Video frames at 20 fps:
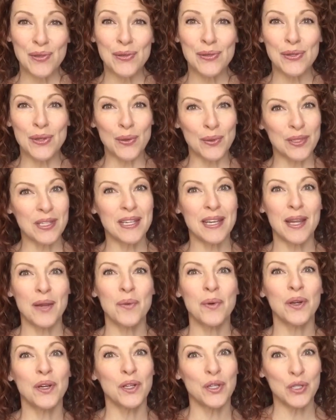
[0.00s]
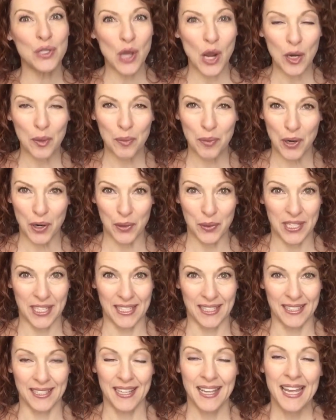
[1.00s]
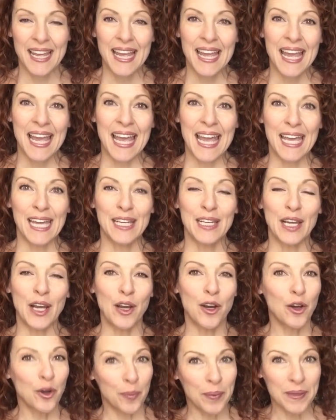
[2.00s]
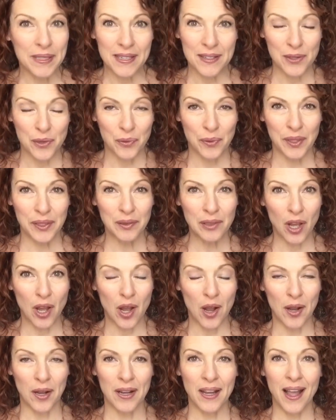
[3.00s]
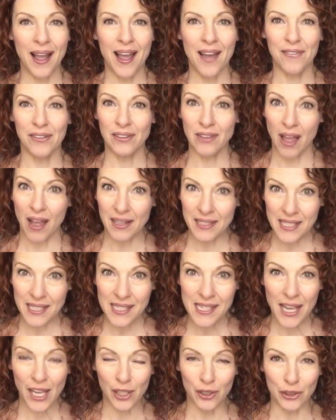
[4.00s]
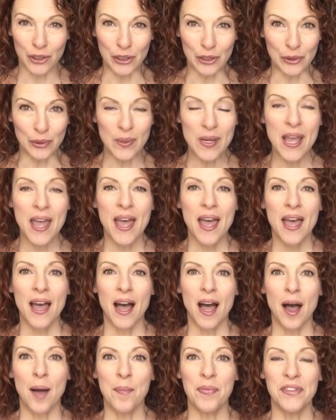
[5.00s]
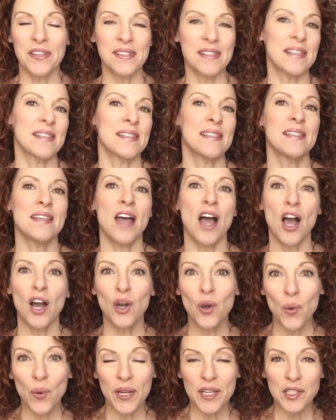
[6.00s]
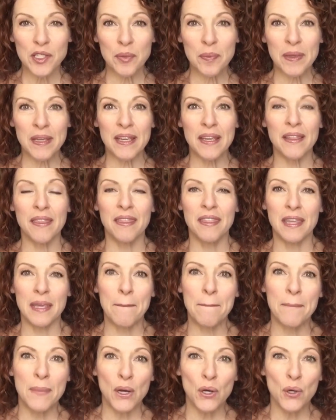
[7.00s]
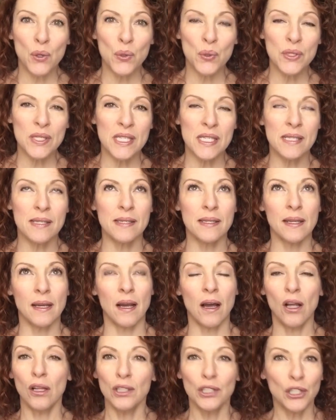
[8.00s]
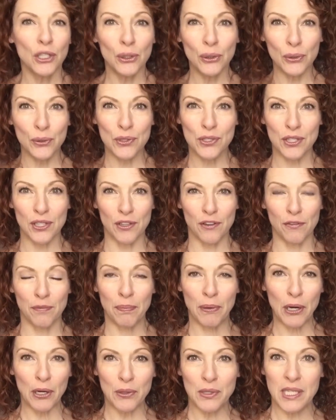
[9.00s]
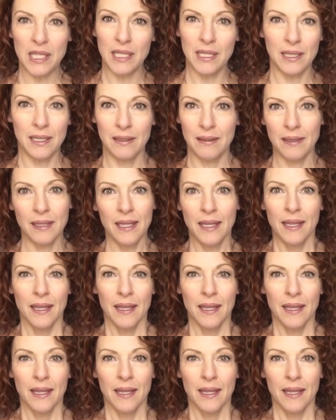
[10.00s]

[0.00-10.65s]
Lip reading: So today we're going to talk protein and I hope it doesn't run long. I have a lot to tell you. This is not going to be the most all-inclusive protein